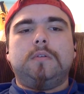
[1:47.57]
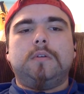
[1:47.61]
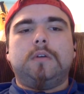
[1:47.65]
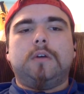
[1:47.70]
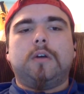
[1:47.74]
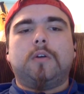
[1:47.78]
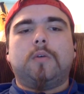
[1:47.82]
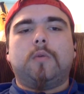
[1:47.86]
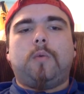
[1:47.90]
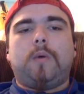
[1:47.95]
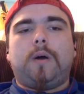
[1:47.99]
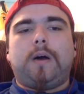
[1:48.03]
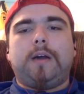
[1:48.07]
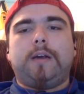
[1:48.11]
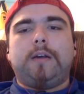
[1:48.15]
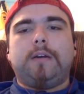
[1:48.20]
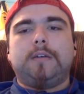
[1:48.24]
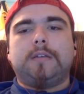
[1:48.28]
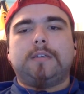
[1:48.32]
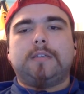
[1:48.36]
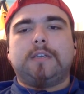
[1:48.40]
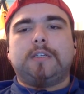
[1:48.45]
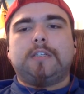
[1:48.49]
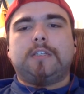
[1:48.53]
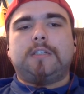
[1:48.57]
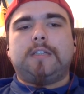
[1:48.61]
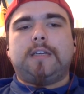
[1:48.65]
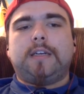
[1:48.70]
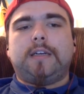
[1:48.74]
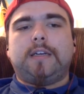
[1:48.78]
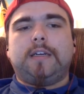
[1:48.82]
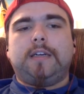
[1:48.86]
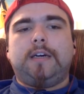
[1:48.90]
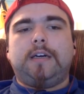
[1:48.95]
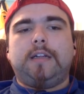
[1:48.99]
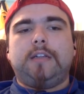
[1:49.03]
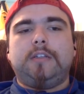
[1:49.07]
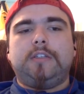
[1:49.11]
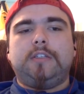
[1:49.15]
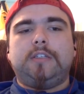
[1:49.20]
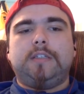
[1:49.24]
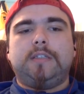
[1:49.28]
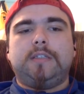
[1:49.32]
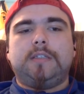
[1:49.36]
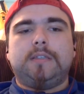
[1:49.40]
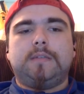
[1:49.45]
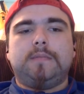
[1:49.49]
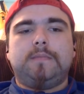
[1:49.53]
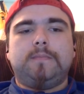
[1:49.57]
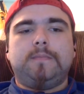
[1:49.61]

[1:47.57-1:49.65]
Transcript: acquire such technologies.